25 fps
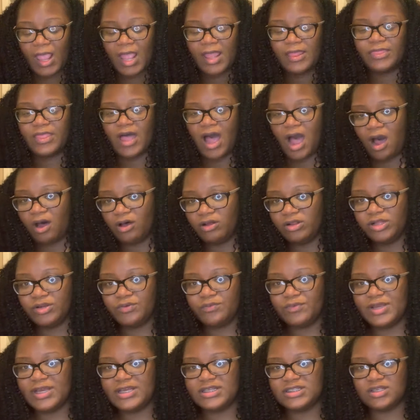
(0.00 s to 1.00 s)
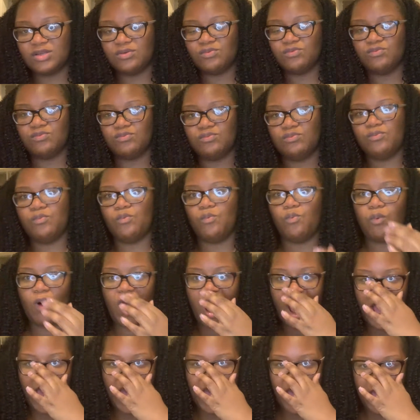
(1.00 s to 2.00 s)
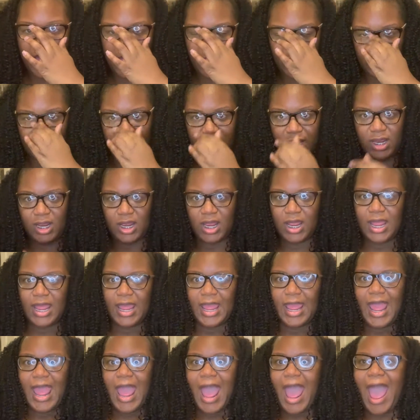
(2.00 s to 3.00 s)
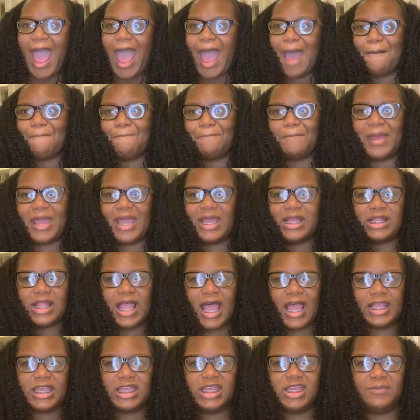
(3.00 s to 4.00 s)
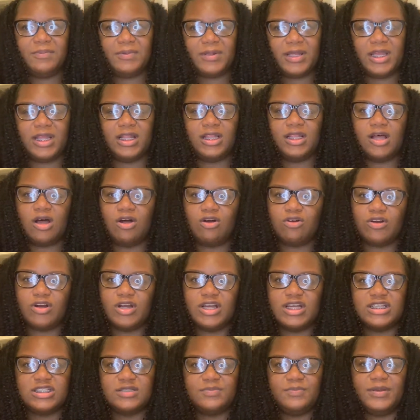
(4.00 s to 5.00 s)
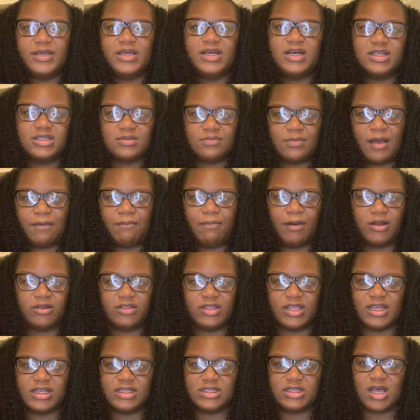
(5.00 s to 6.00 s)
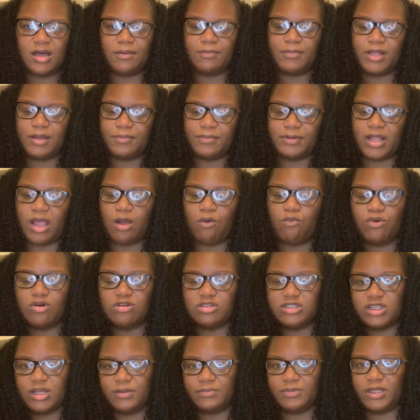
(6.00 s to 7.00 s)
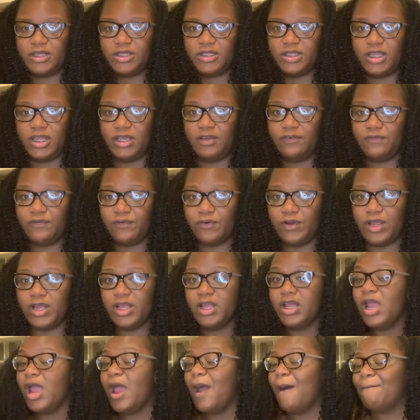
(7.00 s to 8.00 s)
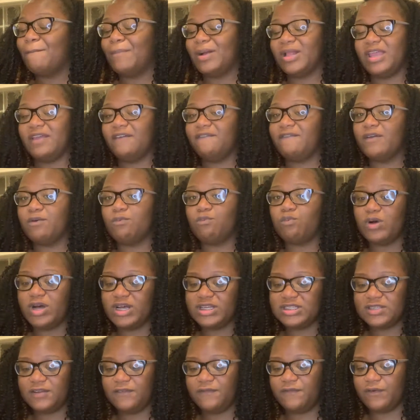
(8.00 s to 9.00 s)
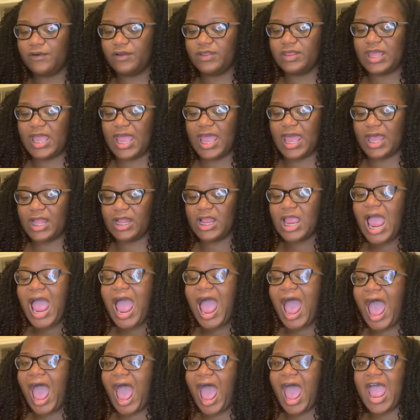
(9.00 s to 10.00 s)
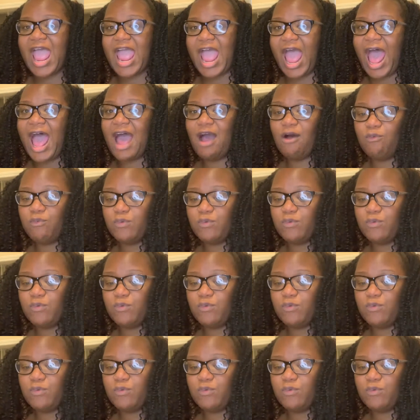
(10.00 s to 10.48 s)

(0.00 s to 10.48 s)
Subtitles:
the only reason why I may not keep it in longer is because my birthday is coming up and I want something different. But if it wasn't for that, I